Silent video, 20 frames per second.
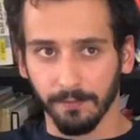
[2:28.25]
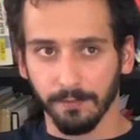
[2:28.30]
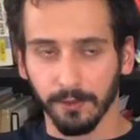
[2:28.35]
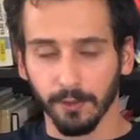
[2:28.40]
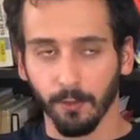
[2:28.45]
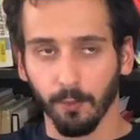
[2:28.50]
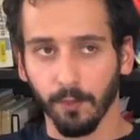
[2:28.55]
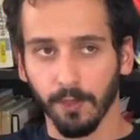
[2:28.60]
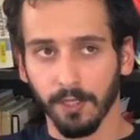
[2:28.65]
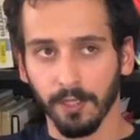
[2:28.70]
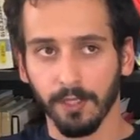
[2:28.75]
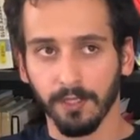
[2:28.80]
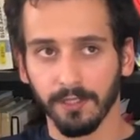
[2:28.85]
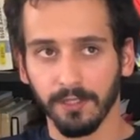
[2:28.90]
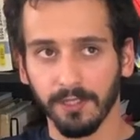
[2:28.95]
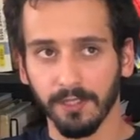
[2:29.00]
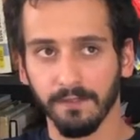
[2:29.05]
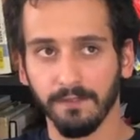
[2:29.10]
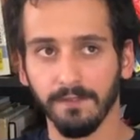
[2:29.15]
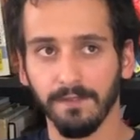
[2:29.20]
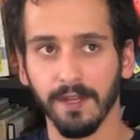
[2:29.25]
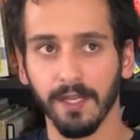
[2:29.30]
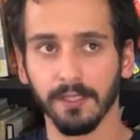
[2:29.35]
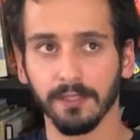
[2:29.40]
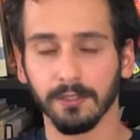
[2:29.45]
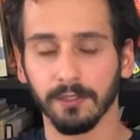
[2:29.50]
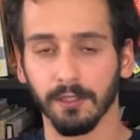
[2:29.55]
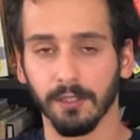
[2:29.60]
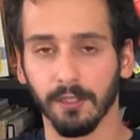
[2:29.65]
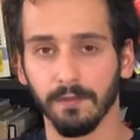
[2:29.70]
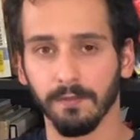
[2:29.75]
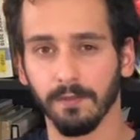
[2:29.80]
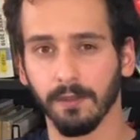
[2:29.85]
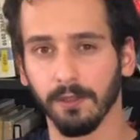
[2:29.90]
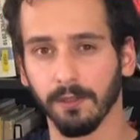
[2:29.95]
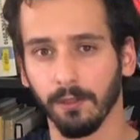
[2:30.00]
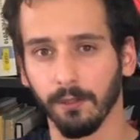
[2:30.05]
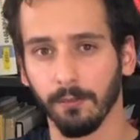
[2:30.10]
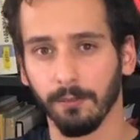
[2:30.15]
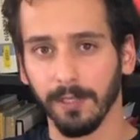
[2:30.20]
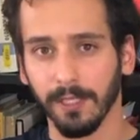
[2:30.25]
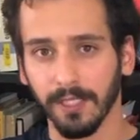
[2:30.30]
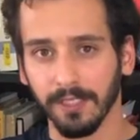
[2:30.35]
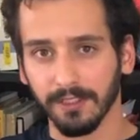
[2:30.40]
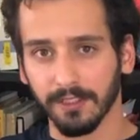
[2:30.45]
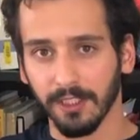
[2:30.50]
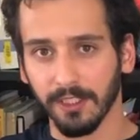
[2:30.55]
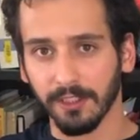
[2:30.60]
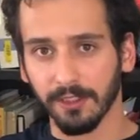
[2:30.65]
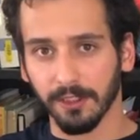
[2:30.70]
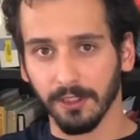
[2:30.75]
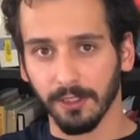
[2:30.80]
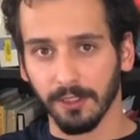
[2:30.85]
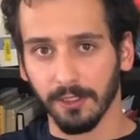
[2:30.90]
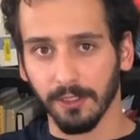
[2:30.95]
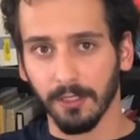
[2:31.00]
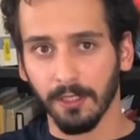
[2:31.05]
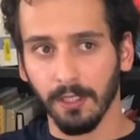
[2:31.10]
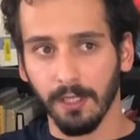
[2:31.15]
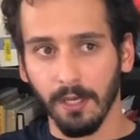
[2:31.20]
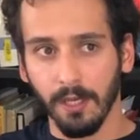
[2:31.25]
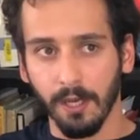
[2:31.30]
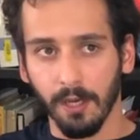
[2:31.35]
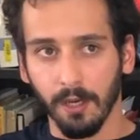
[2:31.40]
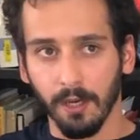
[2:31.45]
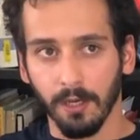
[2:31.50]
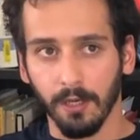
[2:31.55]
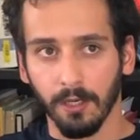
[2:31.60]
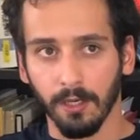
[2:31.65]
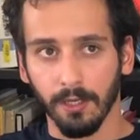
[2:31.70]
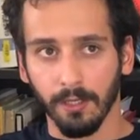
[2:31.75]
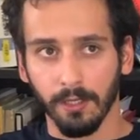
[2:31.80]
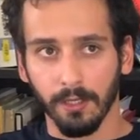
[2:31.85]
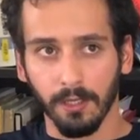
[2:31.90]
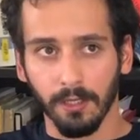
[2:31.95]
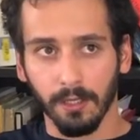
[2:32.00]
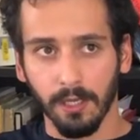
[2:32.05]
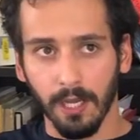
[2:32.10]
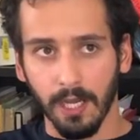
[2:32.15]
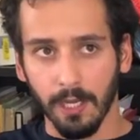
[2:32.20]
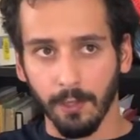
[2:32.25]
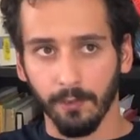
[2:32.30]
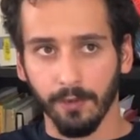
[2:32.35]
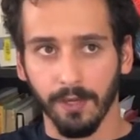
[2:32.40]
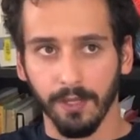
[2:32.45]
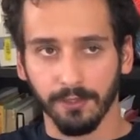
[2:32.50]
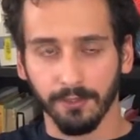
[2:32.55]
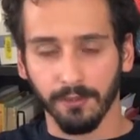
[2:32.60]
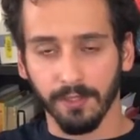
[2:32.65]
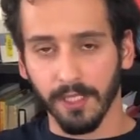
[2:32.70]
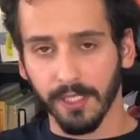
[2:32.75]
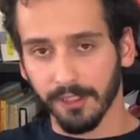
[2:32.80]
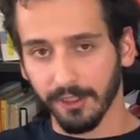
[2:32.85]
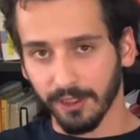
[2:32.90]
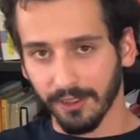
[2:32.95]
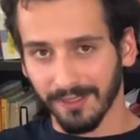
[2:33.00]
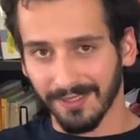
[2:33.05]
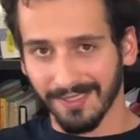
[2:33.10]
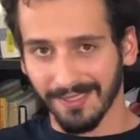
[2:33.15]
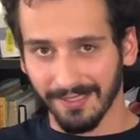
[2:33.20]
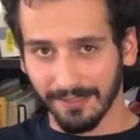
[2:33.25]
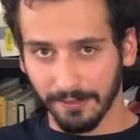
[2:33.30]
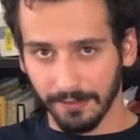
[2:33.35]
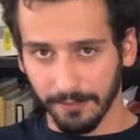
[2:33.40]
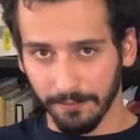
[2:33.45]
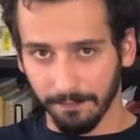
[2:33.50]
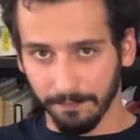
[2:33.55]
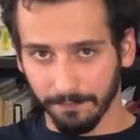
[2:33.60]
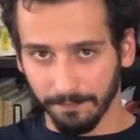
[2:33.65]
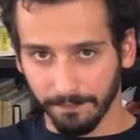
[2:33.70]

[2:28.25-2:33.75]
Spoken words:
So what are the effects of globalization on our education system?